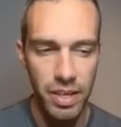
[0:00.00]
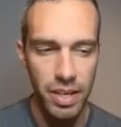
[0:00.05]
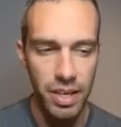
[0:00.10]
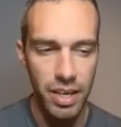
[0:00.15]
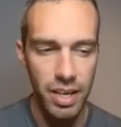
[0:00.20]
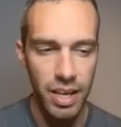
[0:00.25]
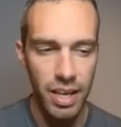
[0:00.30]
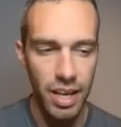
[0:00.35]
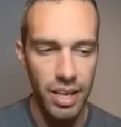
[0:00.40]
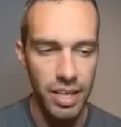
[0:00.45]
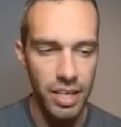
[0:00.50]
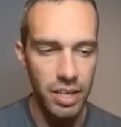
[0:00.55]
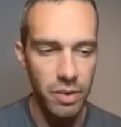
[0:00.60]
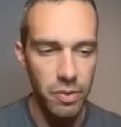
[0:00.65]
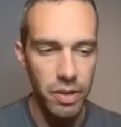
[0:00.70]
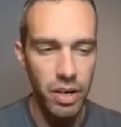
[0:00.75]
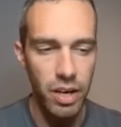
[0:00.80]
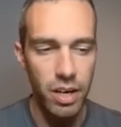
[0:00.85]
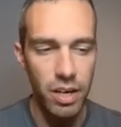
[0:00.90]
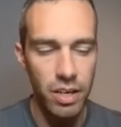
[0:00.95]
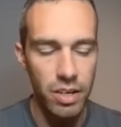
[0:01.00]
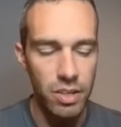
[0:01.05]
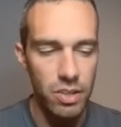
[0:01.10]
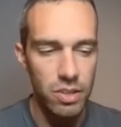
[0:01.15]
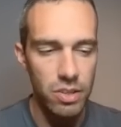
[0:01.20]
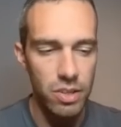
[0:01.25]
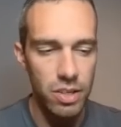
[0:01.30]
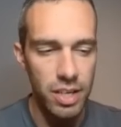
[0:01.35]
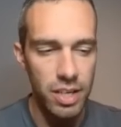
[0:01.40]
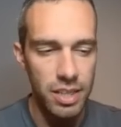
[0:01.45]
And here we are
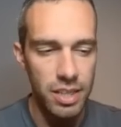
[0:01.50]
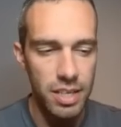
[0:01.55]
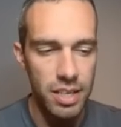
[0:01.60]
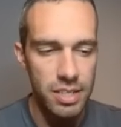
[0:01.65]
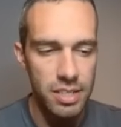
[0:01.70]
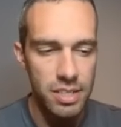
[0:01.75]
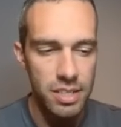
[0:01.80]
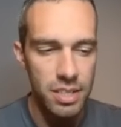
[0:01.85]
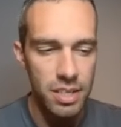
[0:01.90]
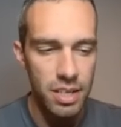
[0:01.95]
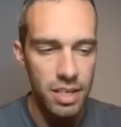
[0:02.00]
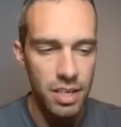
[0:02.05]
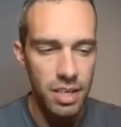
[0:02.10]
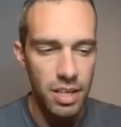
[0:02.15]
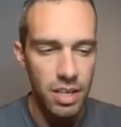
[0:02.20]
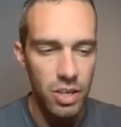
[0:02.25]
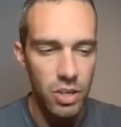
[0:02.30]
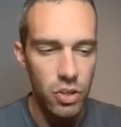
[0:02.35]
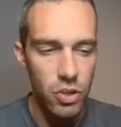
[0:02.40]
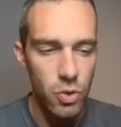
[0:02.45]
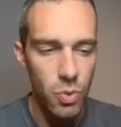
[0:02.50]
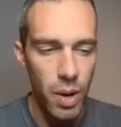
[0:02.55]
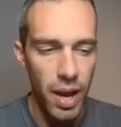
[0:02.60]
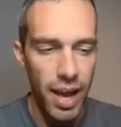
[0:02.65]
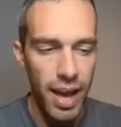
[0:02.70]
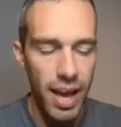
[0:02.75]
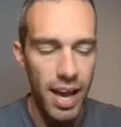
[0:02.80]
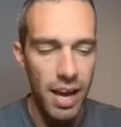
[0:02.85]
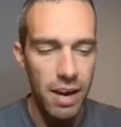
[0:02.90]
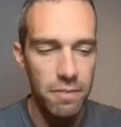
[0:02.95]
looking at this. You
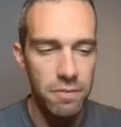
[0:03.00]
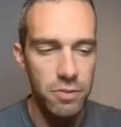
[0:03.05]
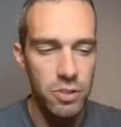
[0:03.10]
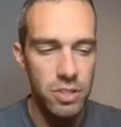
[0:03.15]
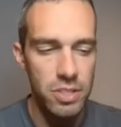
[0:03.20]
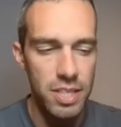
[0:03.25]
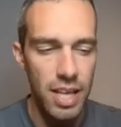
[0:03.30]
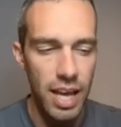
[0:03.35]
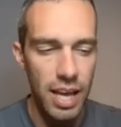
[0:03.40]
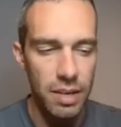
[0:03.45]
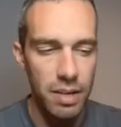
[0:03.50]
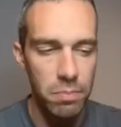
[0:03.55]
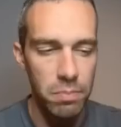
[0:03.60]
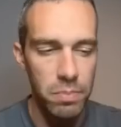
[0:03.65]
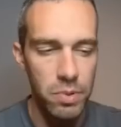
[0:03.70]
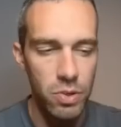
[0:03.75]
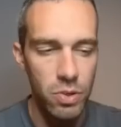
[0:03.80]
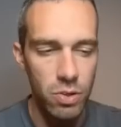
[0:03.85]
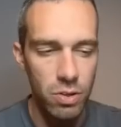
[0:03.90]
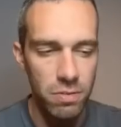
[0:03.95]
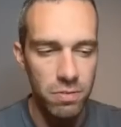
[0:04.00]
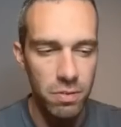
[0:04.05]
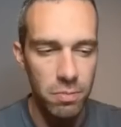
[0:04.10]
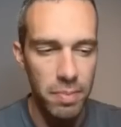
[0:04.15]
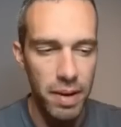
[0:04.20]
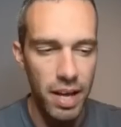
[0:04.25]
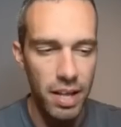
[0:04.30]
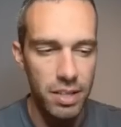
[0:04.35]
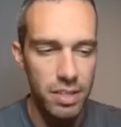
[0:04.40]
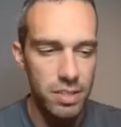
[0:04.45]
have just that beautiful
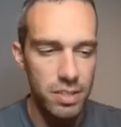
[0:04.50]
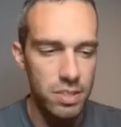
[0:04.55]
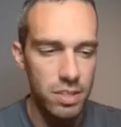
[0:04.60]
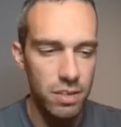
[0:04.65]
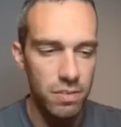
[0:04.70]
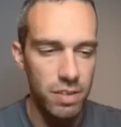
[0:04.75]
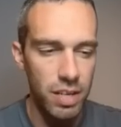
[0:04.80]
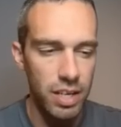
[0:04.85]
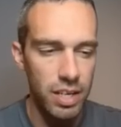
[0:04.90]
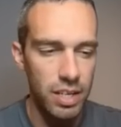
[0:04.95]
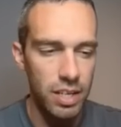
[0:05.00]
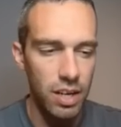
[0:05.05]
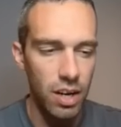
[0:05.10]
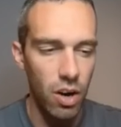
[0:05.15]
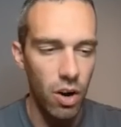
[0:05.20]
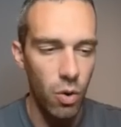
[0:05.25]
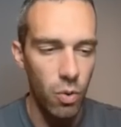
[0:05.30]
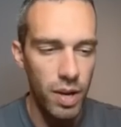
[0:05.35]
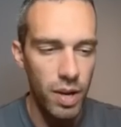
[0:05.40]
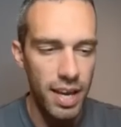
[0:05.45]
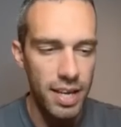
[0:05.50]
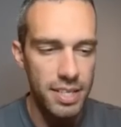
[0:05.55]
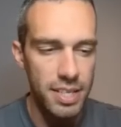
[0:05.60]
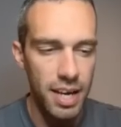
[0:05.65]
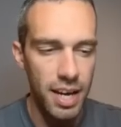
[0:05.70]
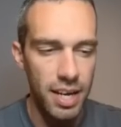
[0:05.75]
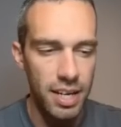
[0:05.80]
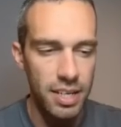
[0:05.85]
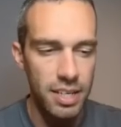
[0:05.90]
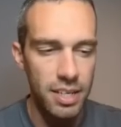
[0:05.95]
balance of like okay
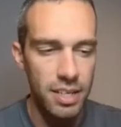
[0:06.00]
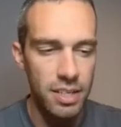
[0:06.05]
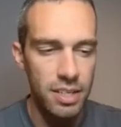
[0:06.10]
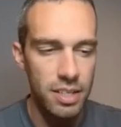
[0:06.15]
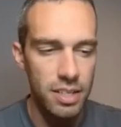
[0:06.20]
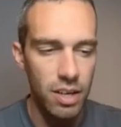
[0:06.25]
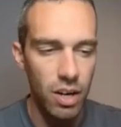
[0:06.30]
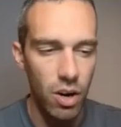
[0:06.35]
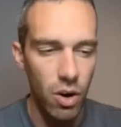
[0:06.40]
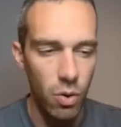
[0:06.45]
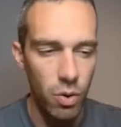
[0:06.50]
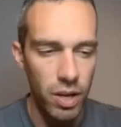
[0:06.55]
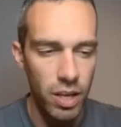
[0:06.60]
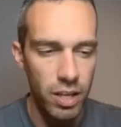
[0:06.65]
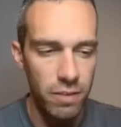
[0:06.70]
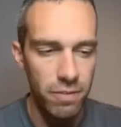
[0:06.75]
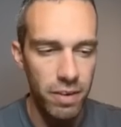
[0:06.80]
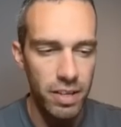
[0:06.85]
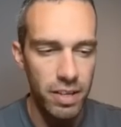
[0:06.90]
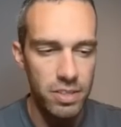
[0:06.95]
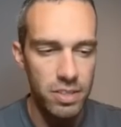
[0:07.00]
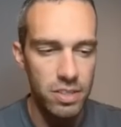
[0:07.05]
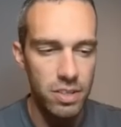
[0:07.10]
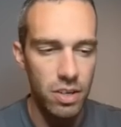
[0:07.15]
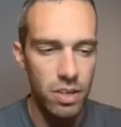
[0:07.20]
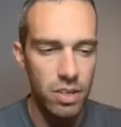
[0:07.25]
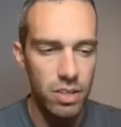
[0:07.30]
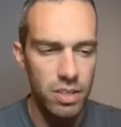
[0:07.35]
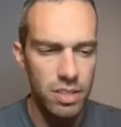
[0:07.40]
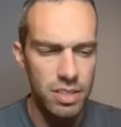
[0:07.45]
attack, okay defense,
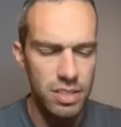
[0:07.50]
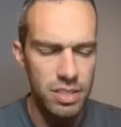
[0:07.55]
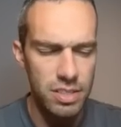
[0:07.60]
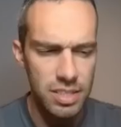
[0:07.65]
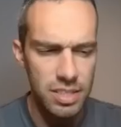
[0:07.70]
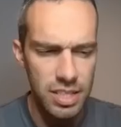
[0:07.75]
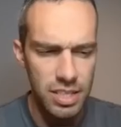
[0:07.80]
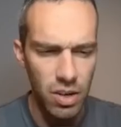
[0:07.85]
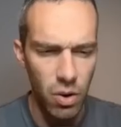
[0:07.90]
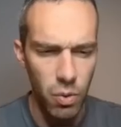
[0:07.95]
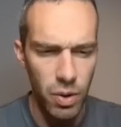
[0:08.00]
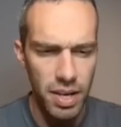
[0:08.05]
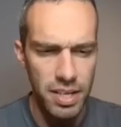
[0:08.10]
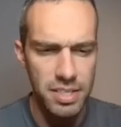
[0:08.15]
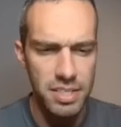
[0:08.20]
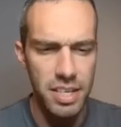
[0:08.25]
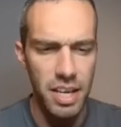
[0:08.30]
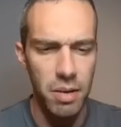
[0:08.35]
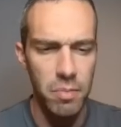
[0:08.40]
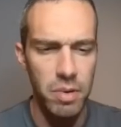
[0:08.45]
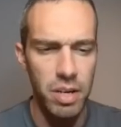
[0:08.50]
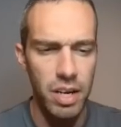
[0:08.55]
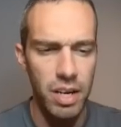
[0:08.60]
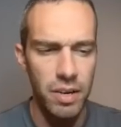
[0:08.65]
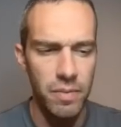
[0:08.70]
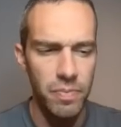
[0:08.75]
okay stamina,